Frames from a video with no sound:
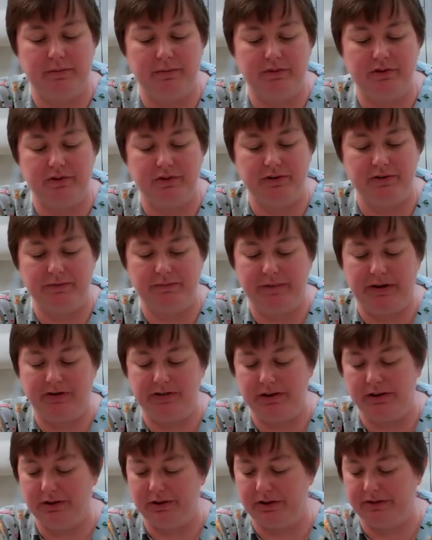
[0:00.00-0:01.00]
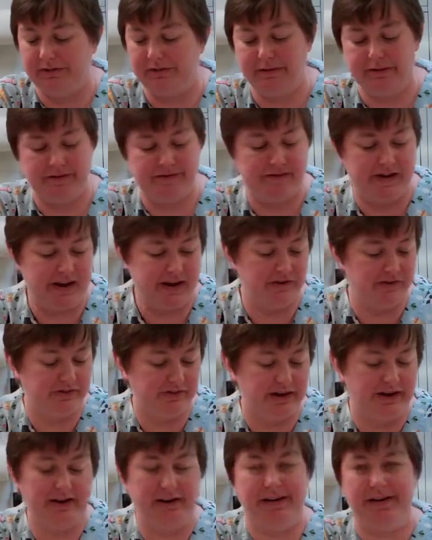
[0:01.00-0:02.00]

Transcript: So you're basically looking for the vein just kind of